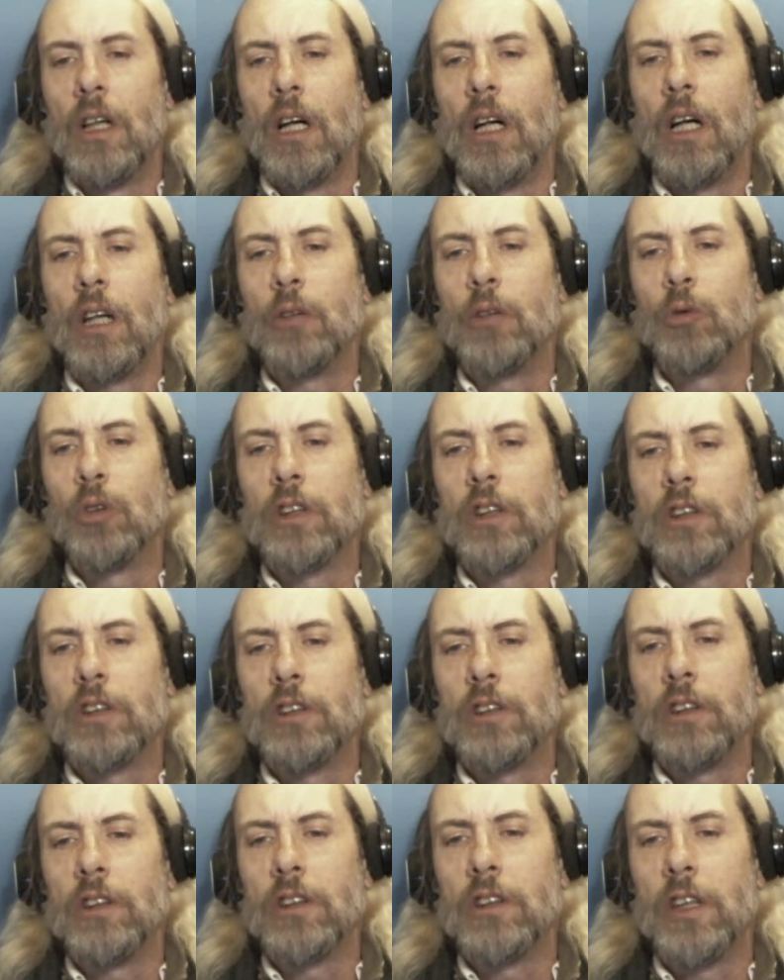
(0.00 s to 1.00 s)
I worked
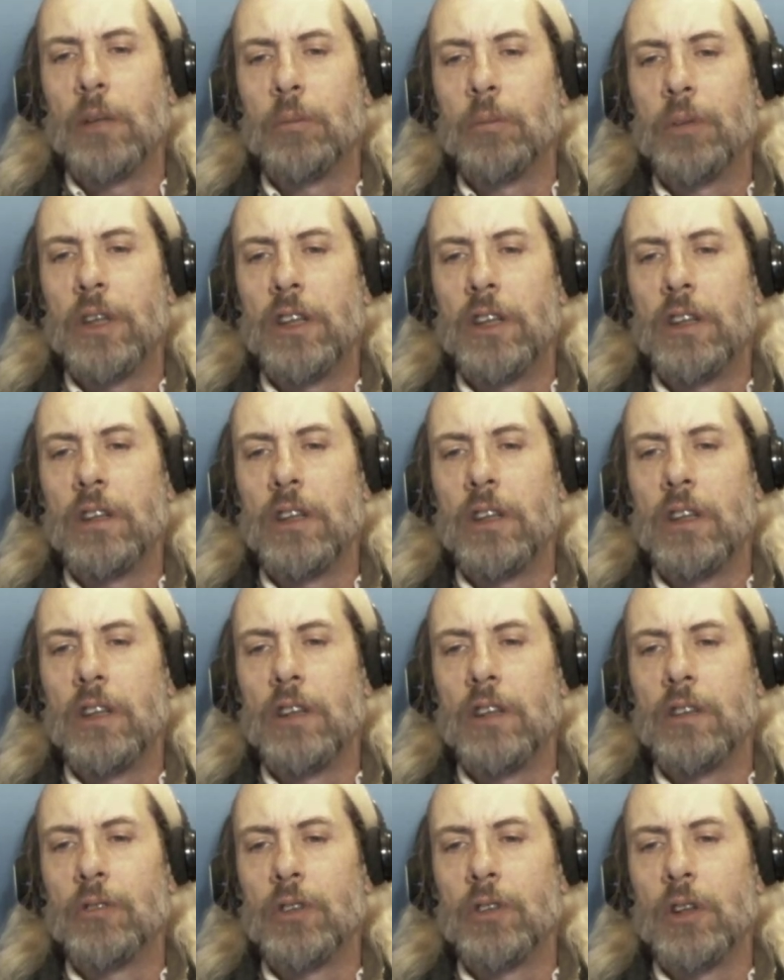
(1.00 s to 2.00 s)
in the campaign
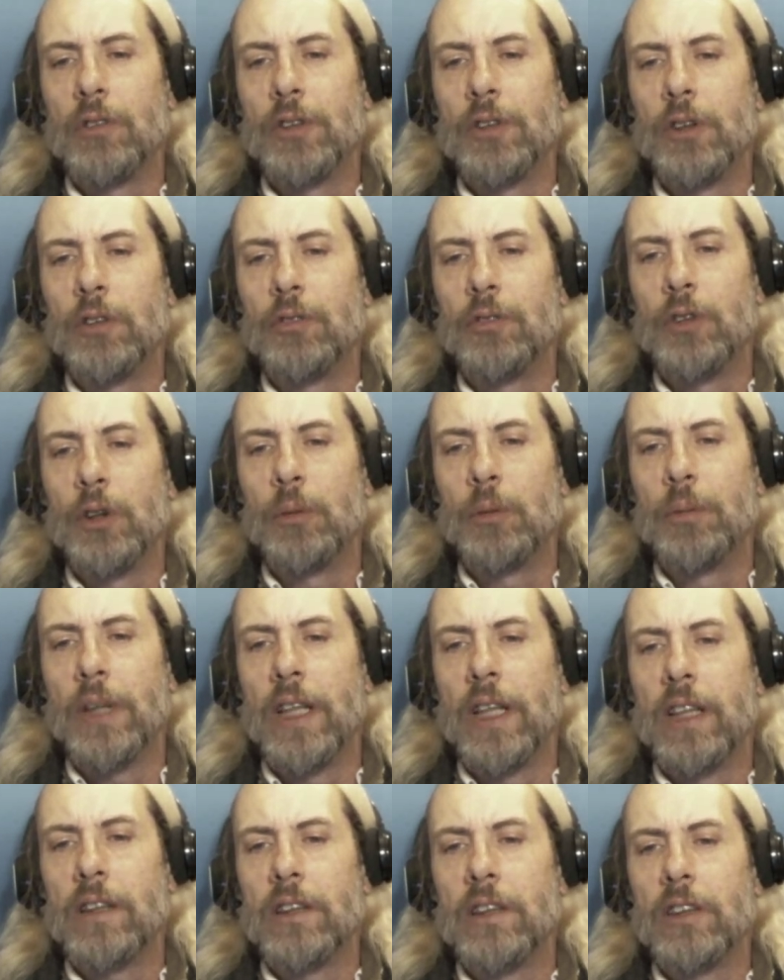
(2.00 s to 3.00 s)
of Governor Phil
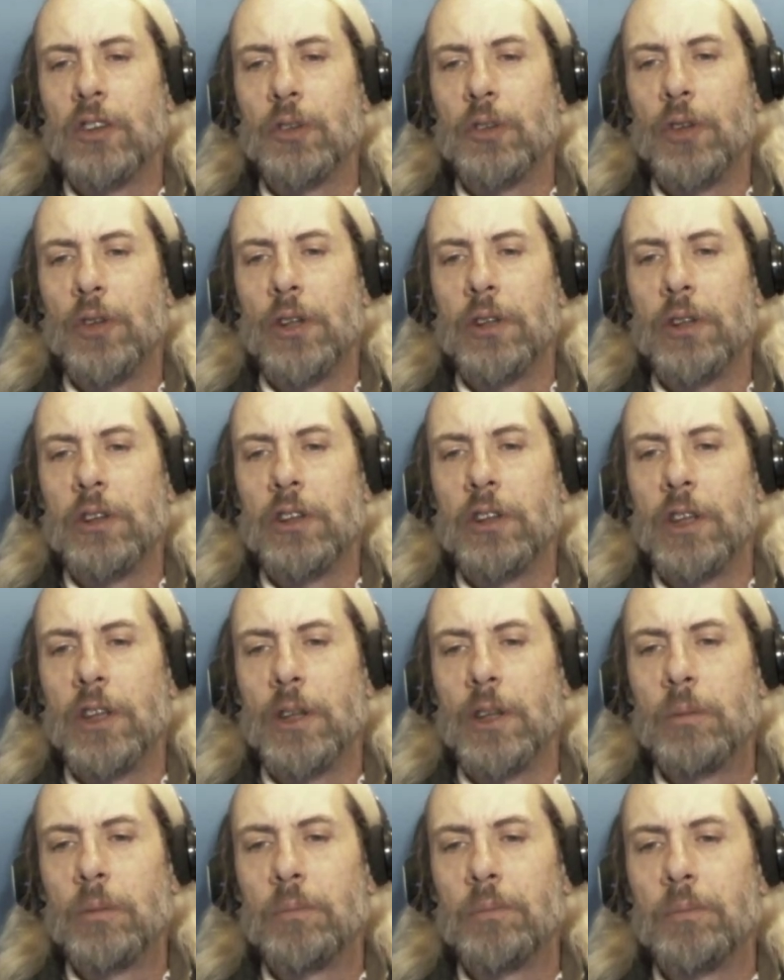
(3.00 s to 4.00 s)
Batt as a
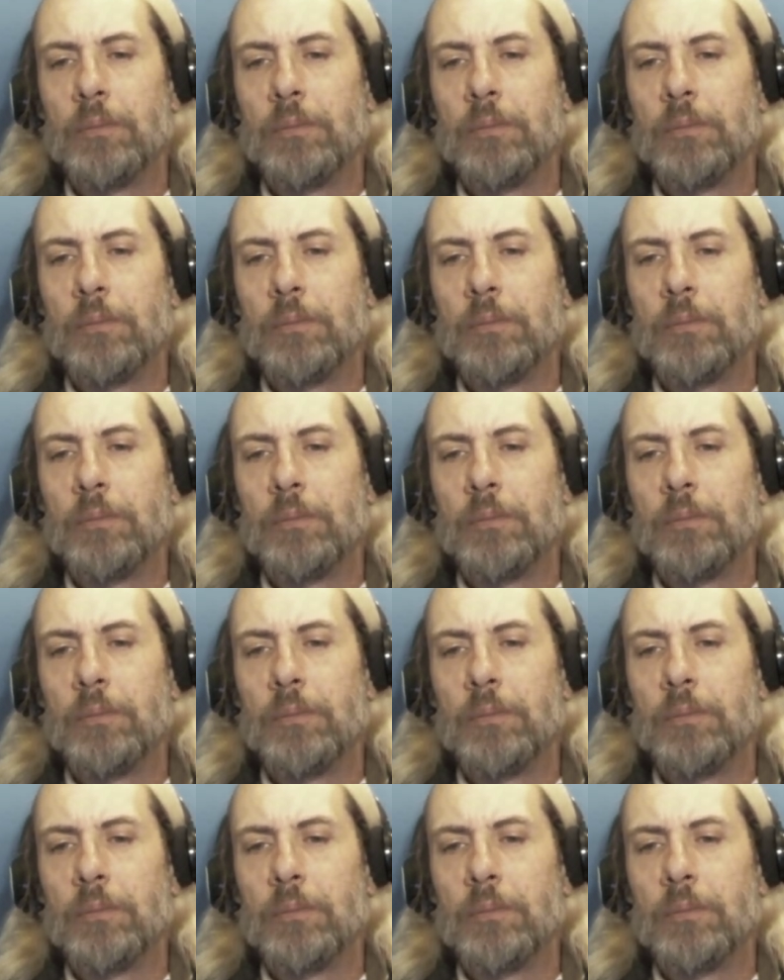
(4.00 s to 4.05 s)
volunteer.